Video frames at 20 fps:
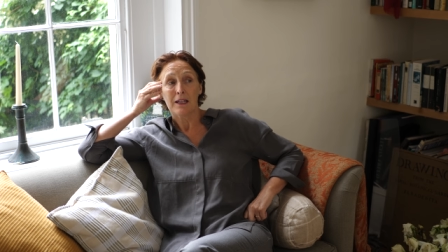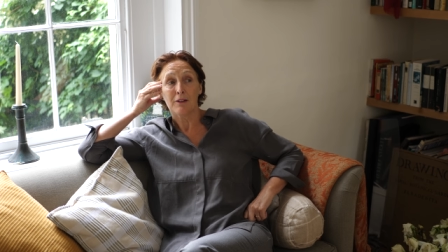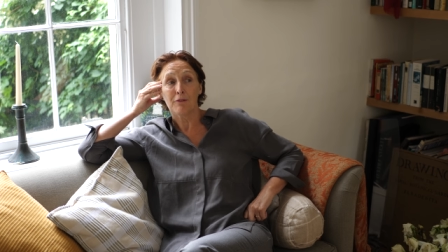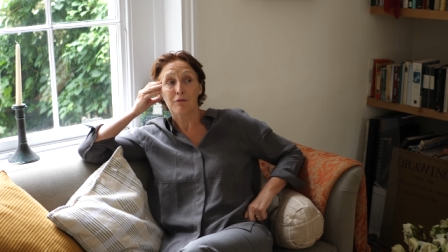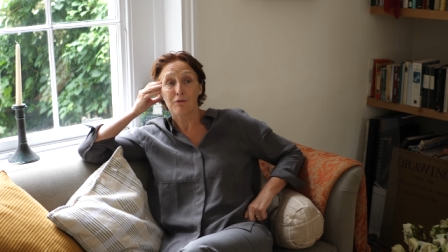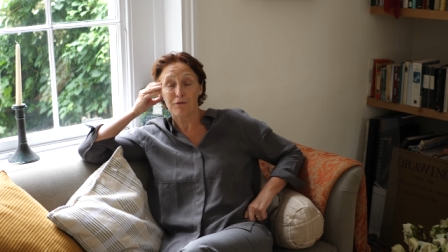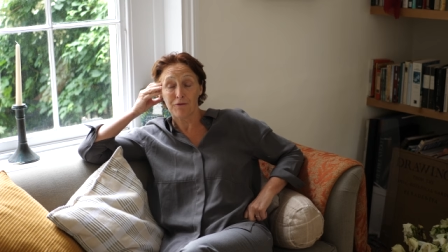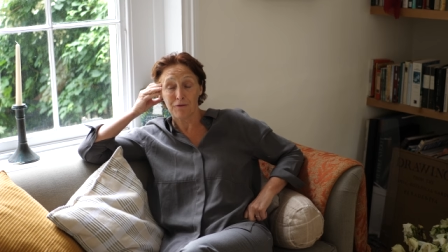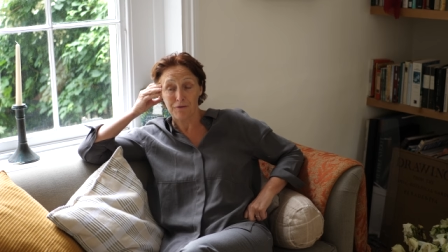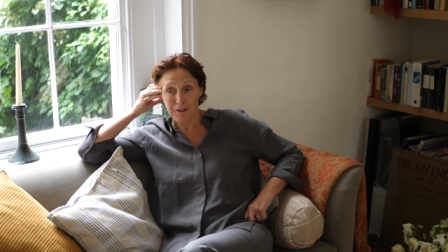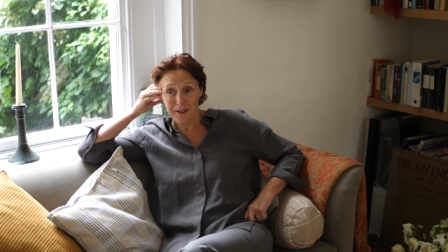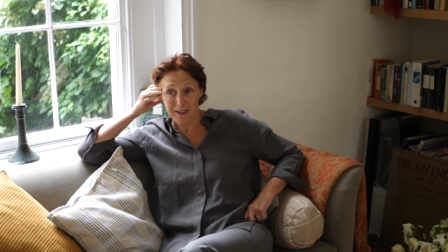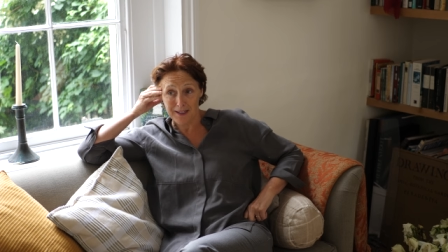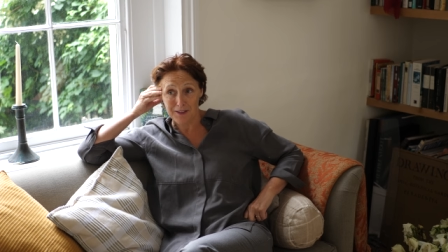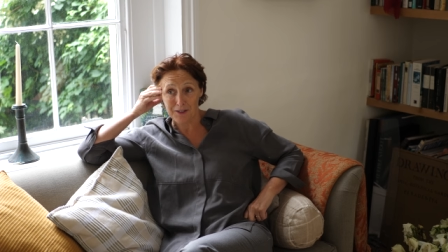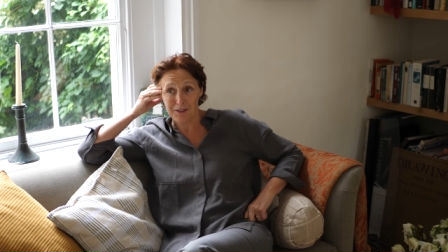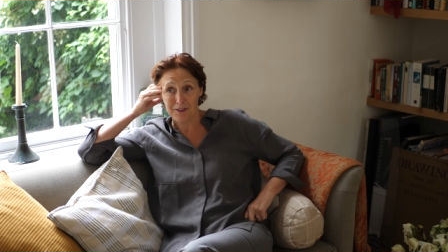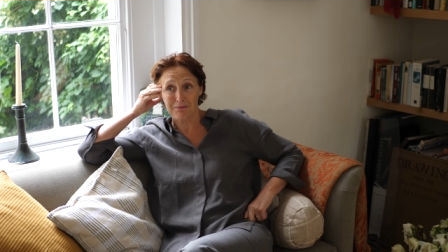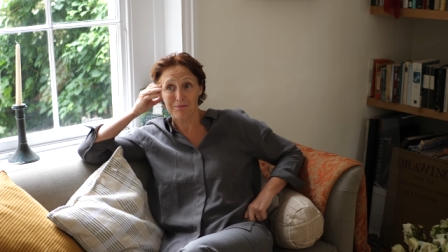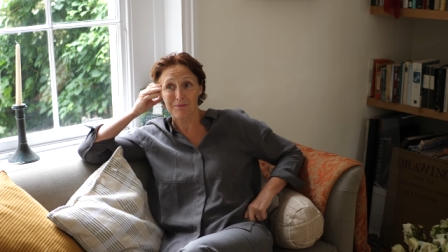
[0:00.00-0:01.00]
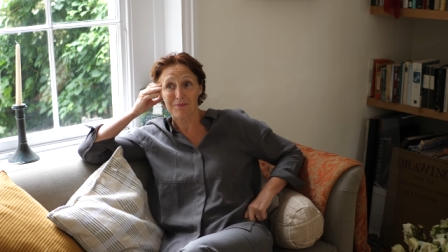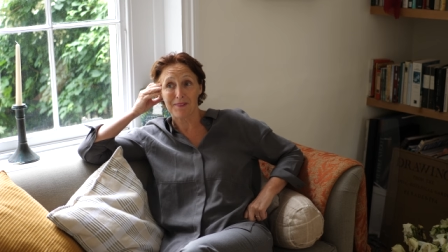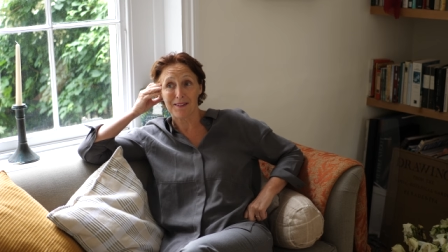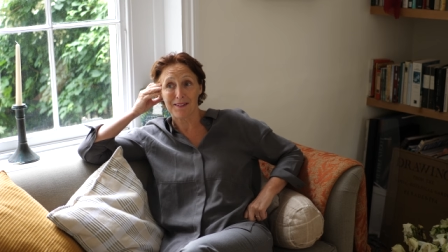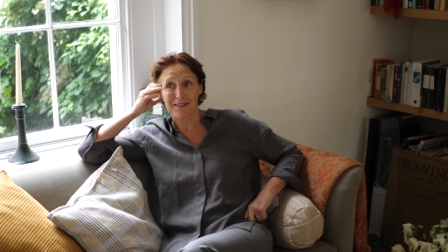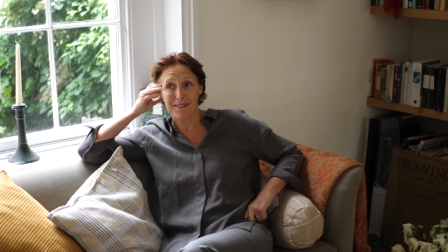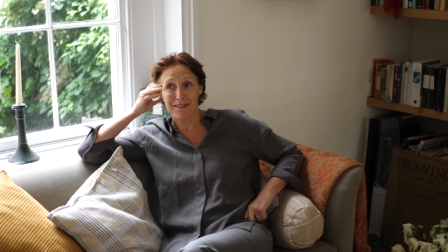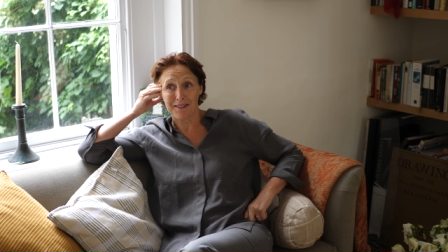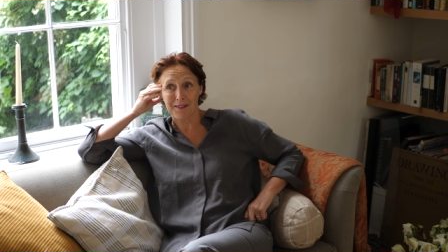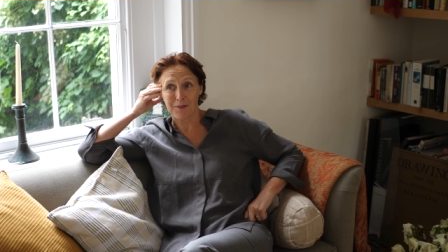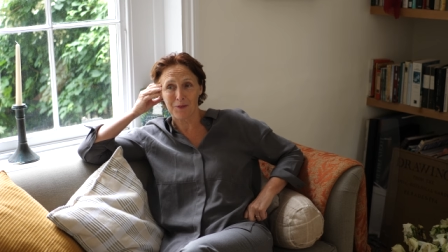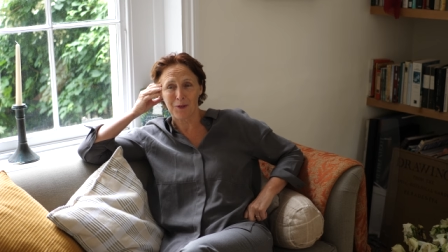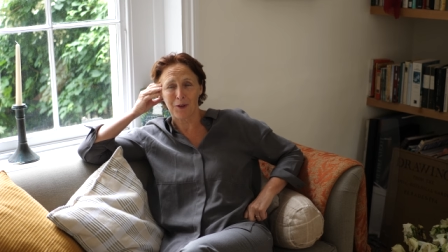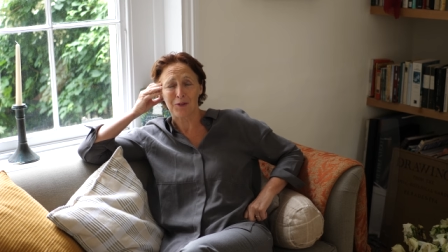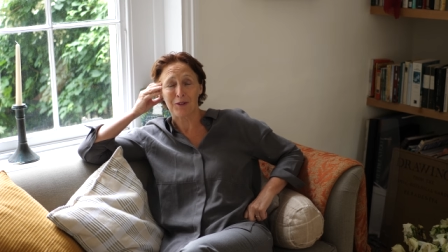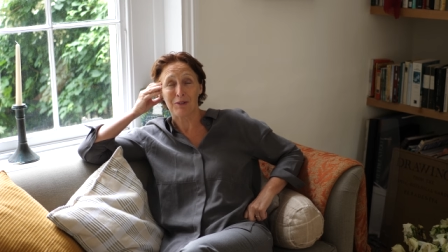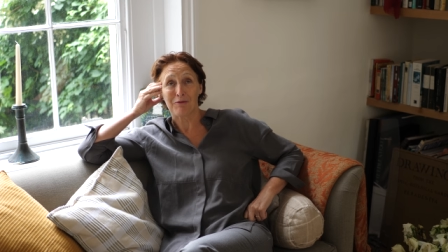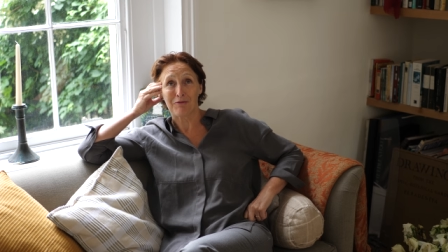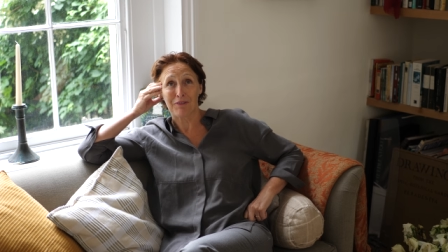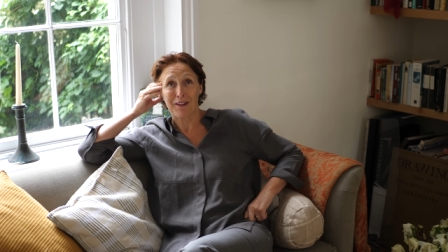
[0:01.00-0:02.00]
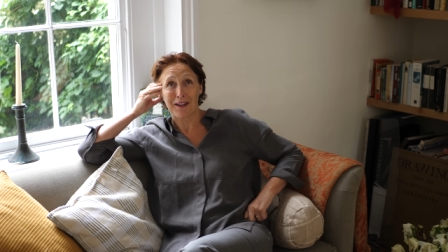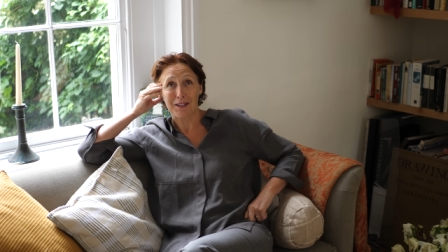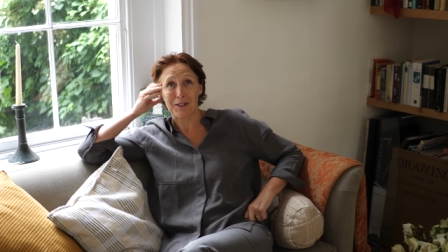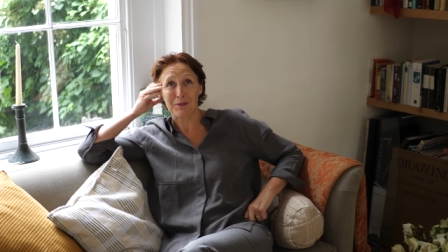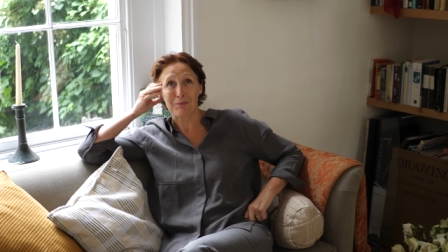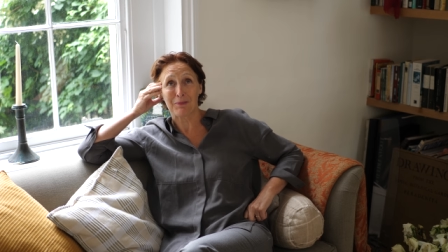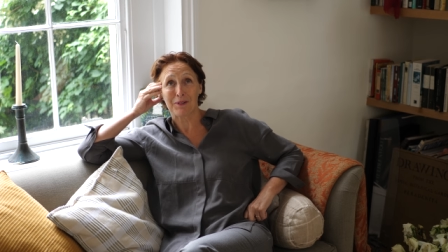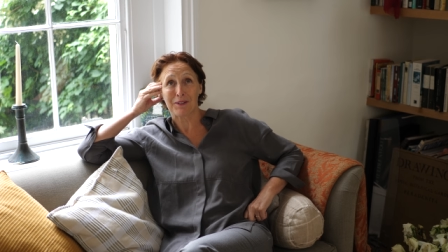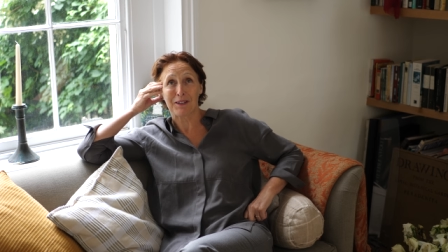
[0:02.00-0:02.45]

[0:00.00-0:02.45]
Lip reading: In fact, not in fact,